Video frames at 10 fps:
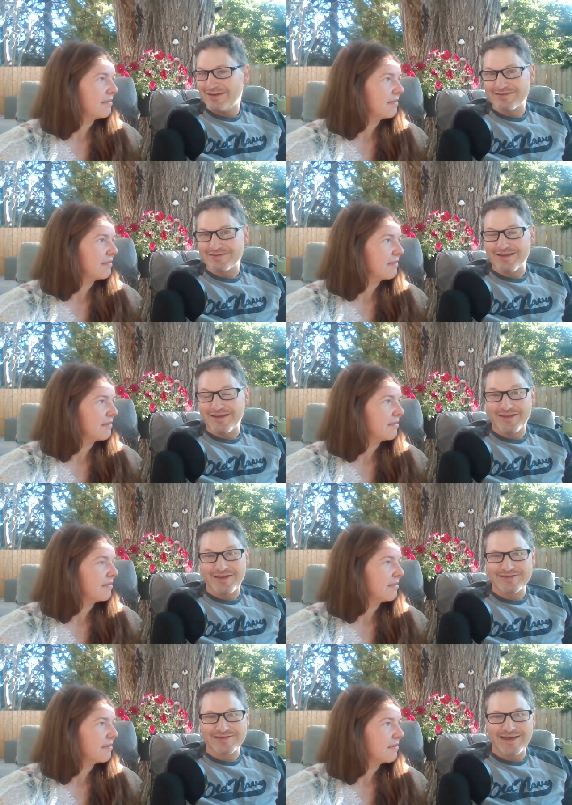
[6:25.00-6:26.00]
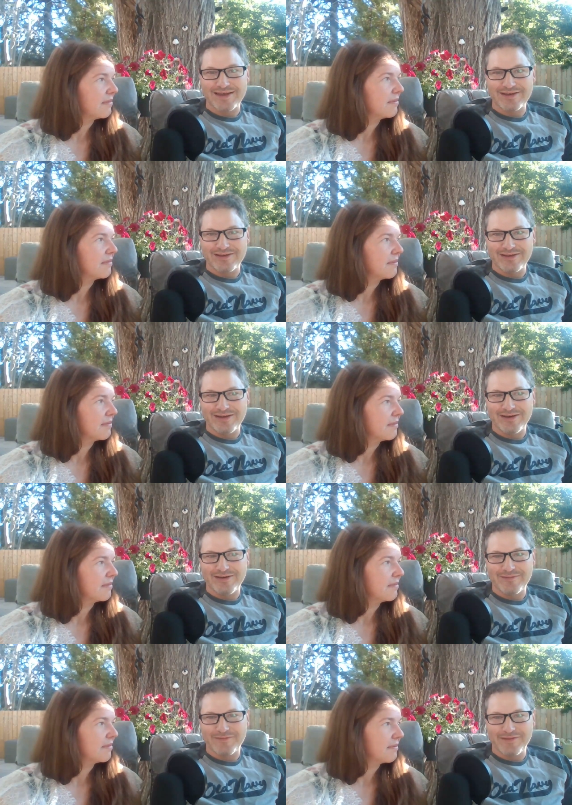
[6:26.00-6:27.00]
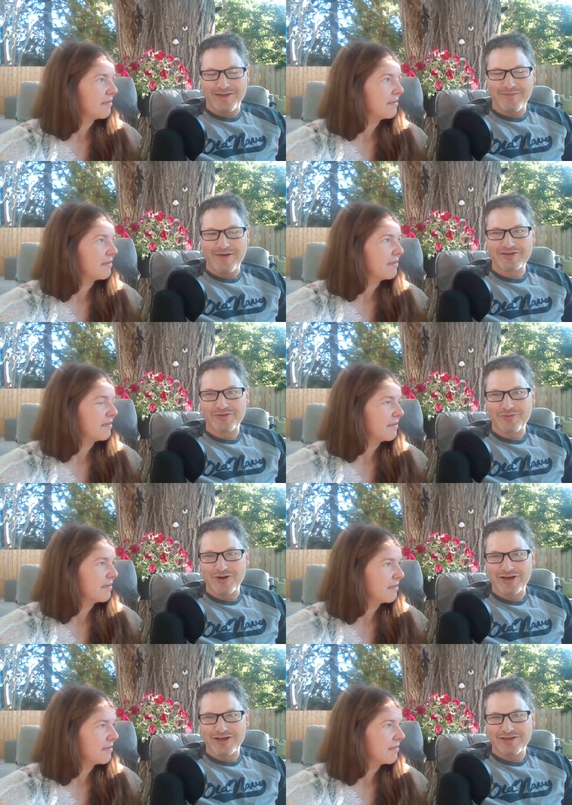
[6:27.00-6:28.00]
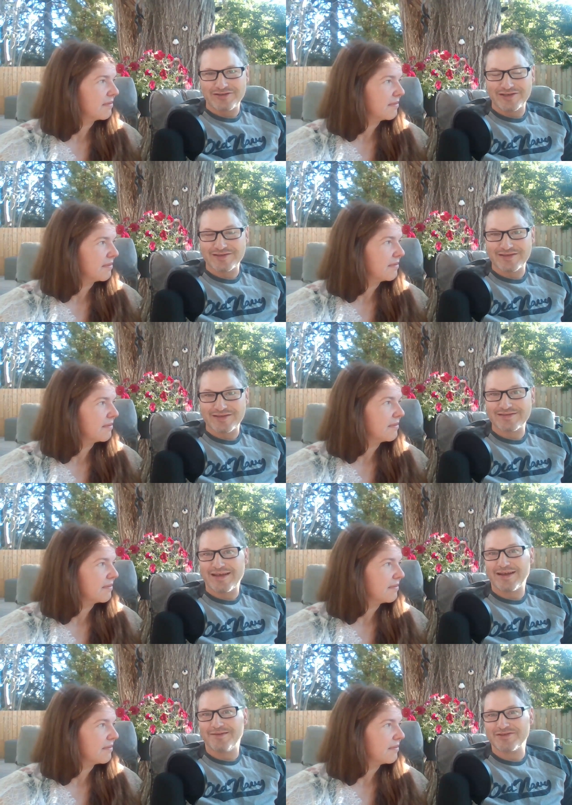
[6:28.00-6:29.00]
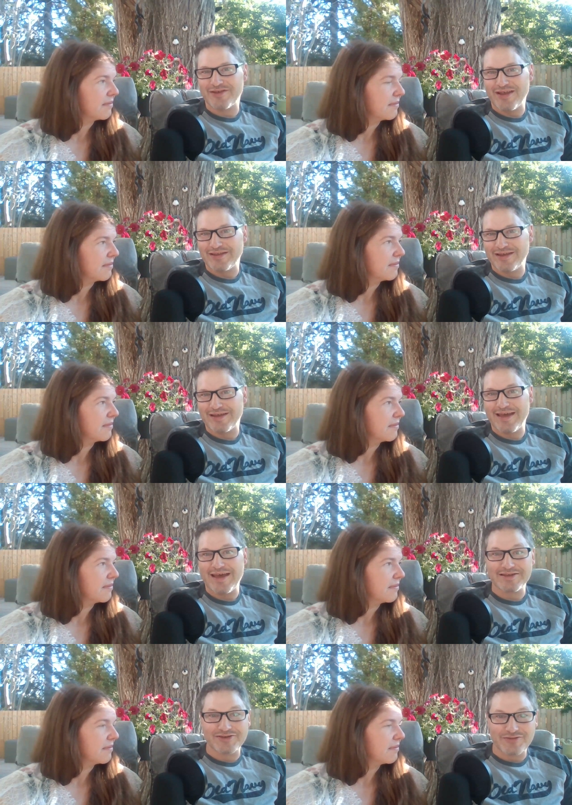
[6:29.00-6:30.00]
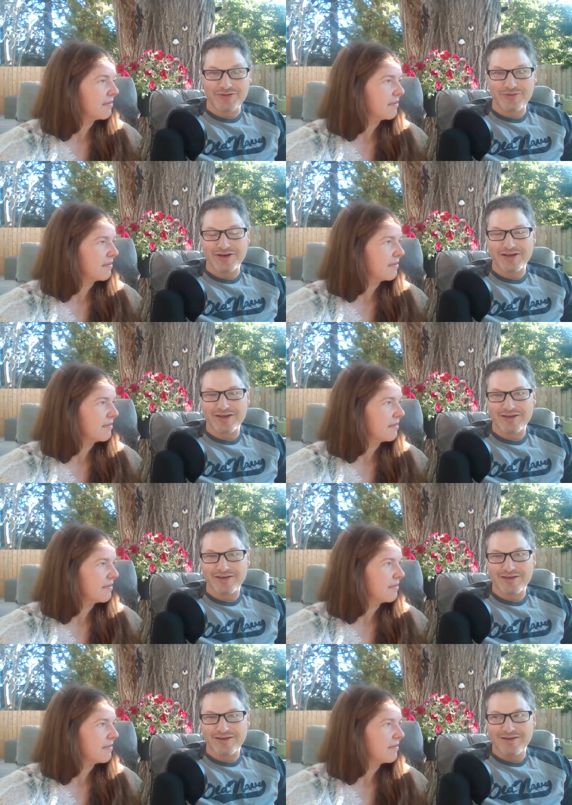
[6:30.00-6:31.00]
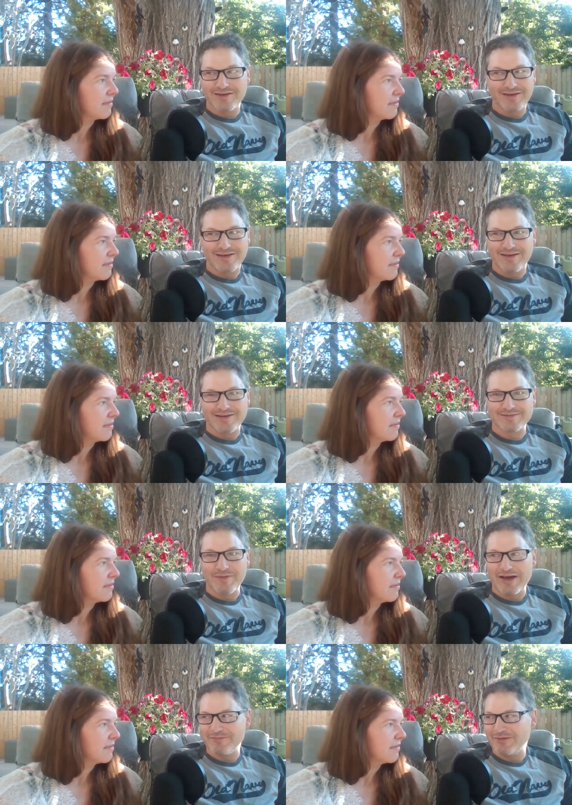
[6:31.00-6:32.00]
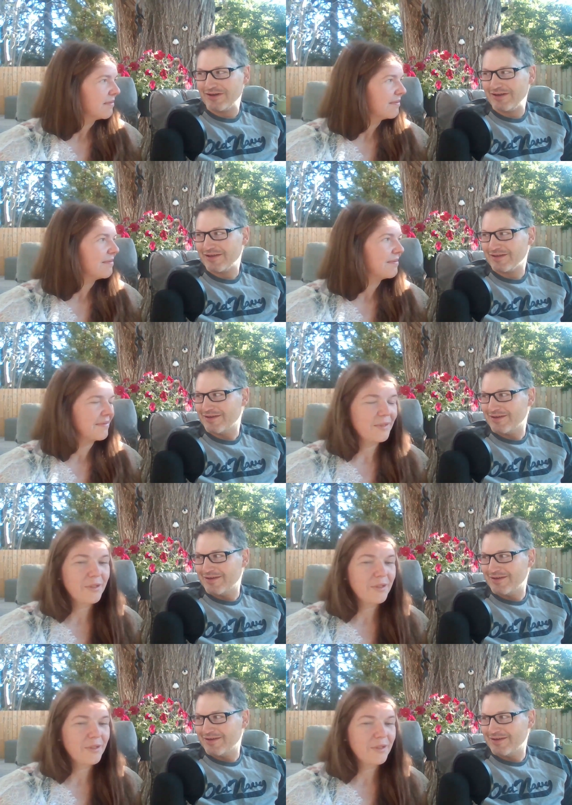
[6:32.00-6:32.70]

Speaker 1: it's the scale of the amount of work just to set up so that they can do the work is mind-boggling.